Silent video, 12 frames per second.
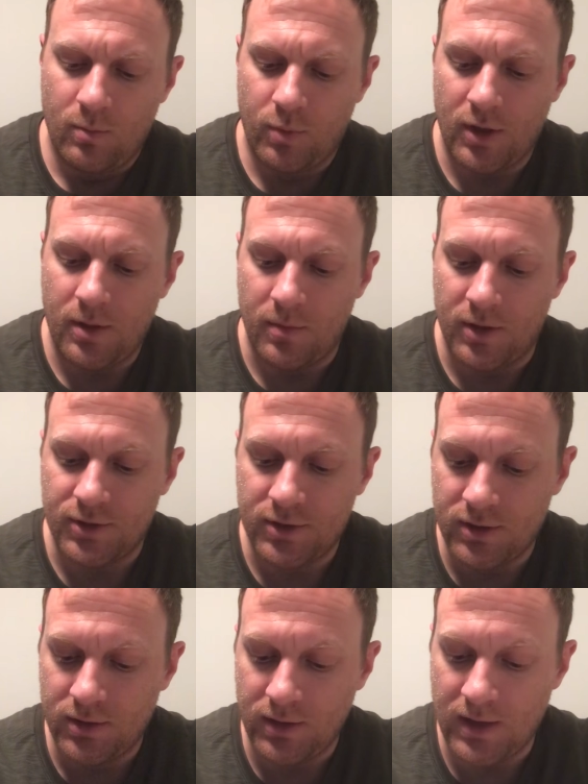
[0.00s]
pretty
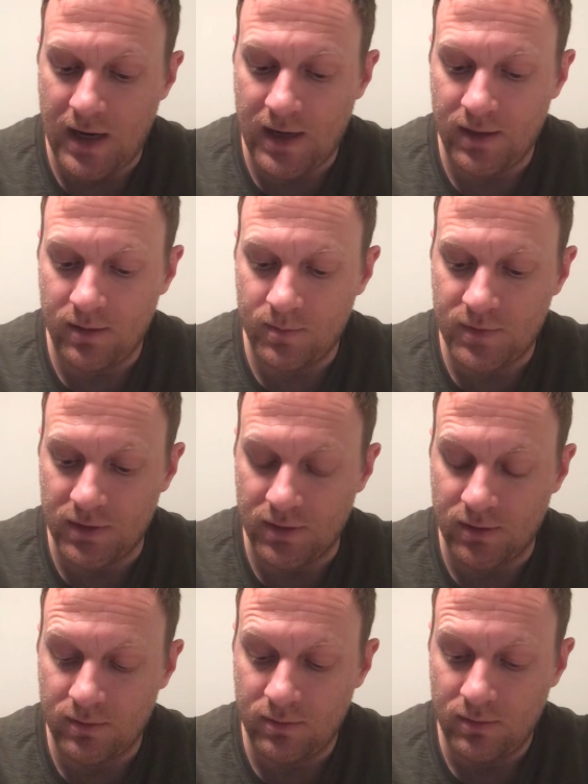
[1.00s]
much got him
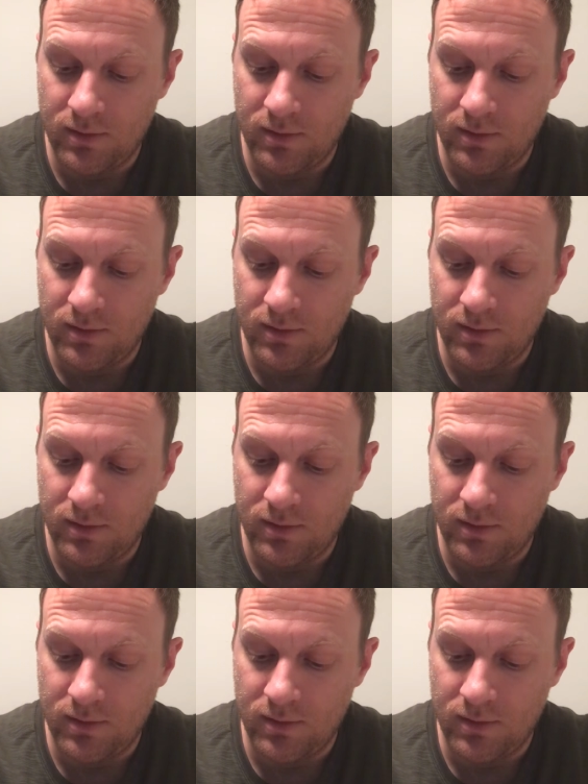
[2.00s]
to